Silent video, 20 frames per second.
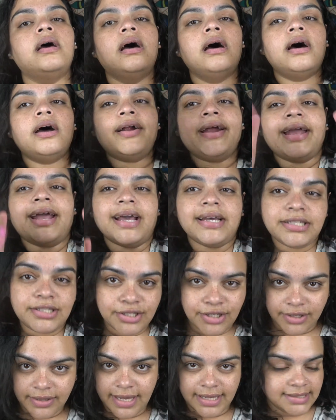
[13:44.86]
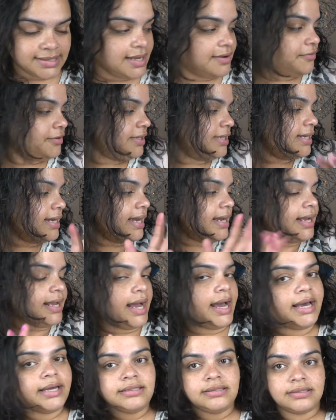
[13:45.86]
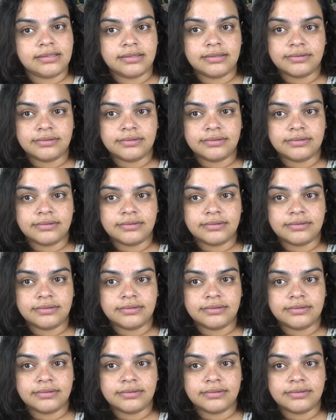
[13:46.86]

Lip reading: Alright guys, so that's everything I got